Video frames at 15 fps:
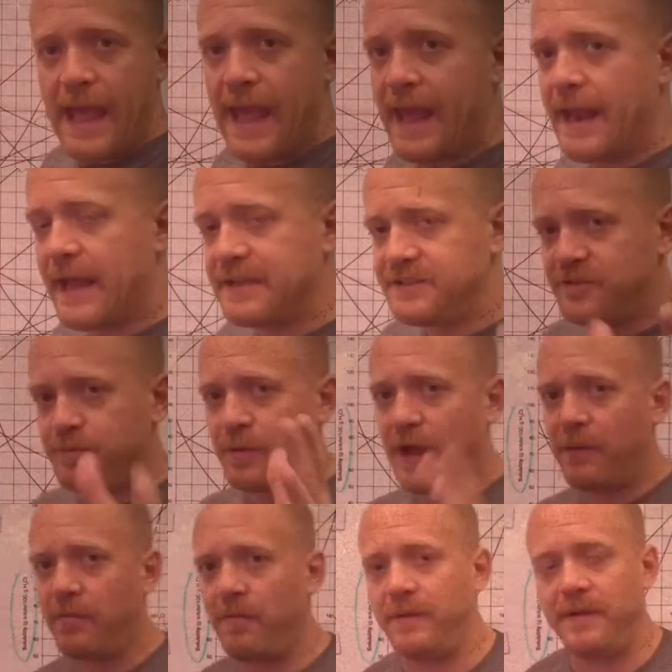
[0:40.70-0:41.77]
And as you
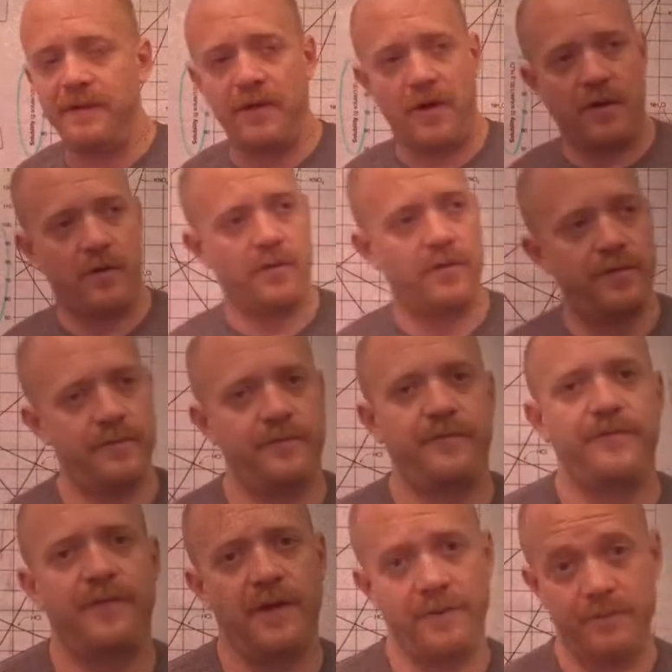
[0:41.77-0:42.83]
probably know
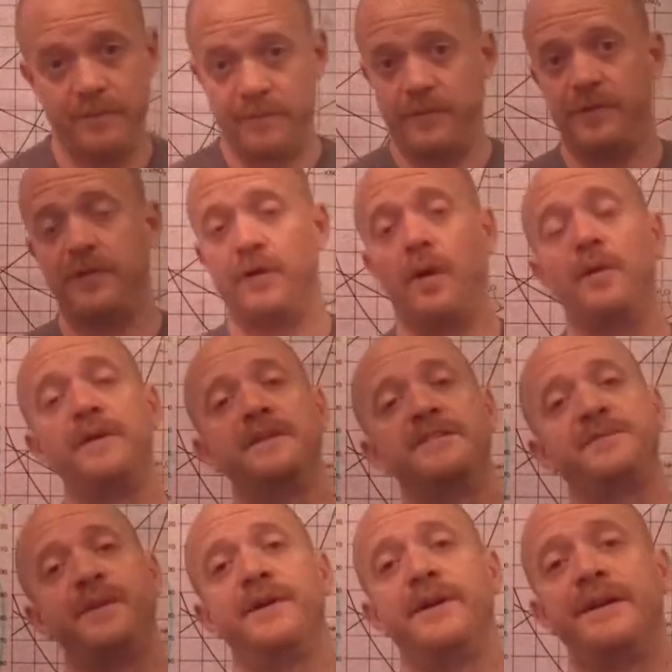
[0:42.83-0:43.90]
from your own
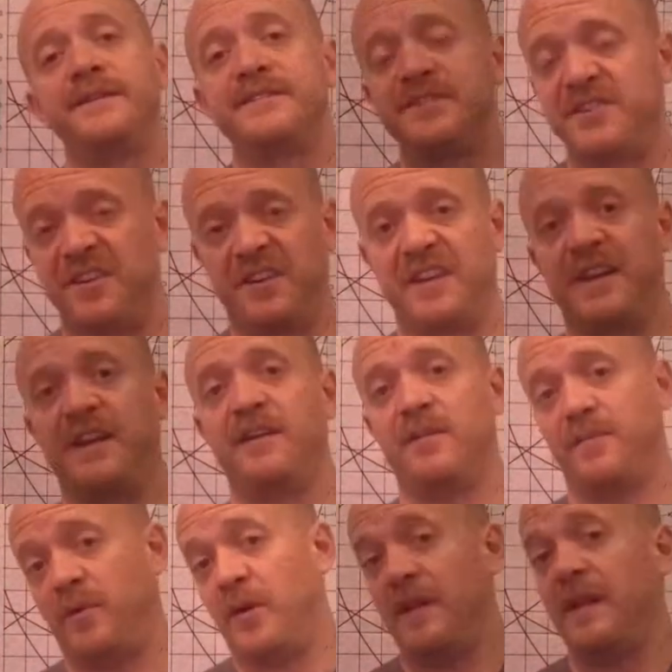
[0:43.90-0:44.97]
experience cooking
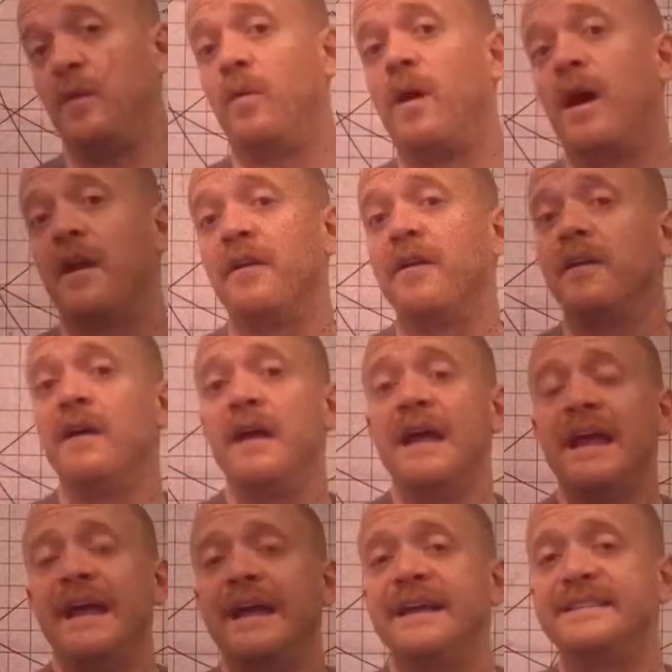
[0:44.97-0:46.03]
or boiling water,
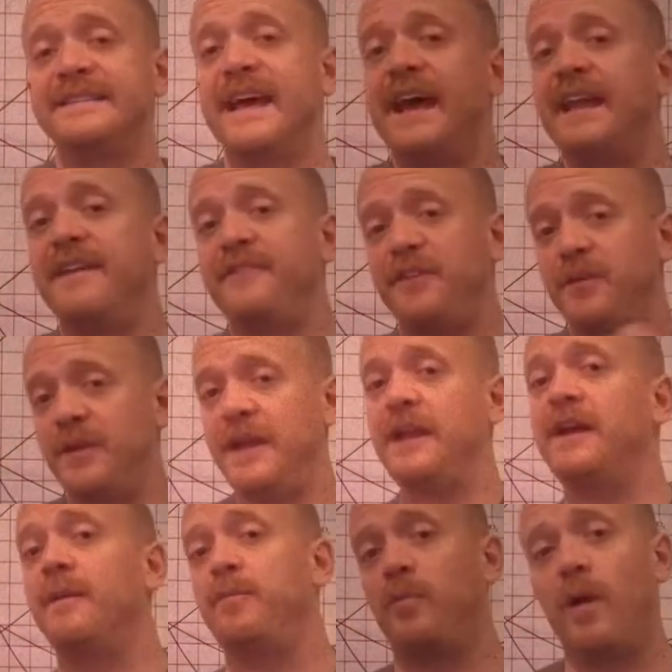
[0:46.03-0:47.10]
is that if you
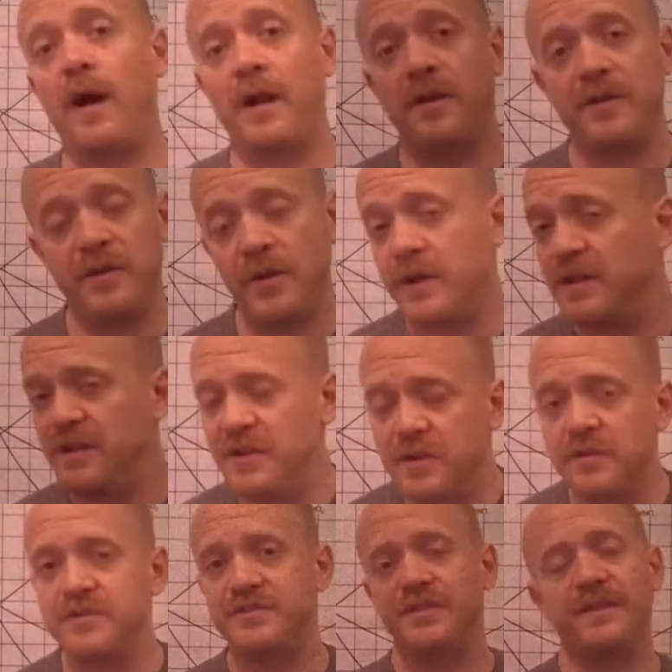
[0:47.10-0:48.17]
heat up water, you can
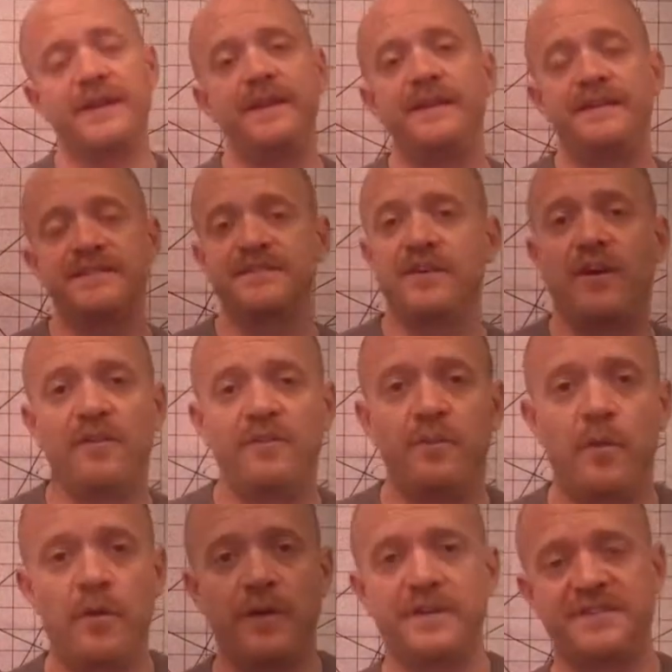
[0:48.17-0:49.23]
usually dissolve
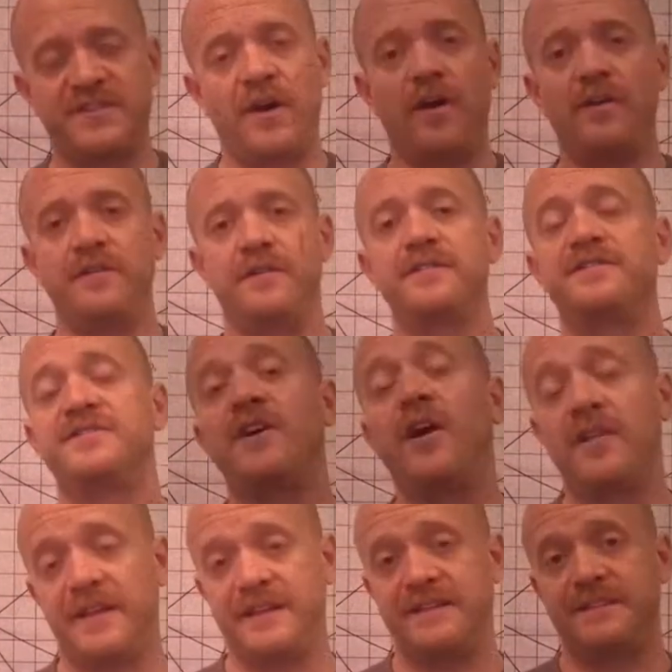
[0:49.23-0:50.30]
more
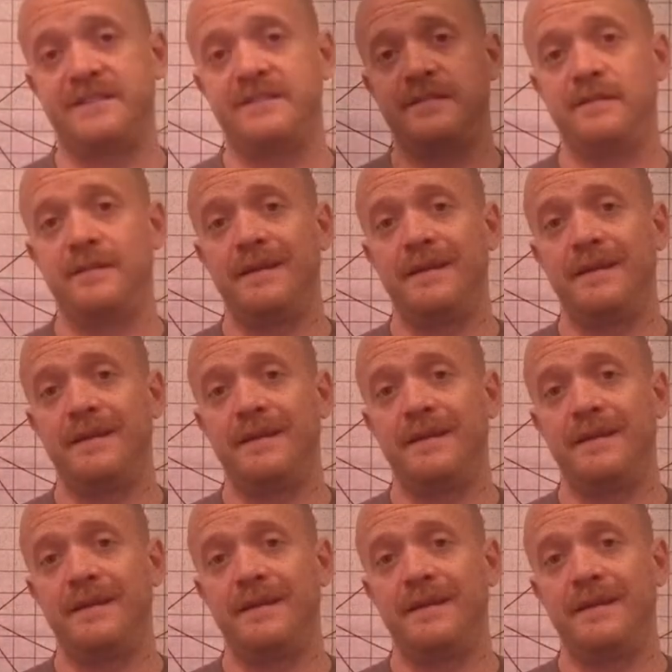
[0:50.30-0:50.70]
solids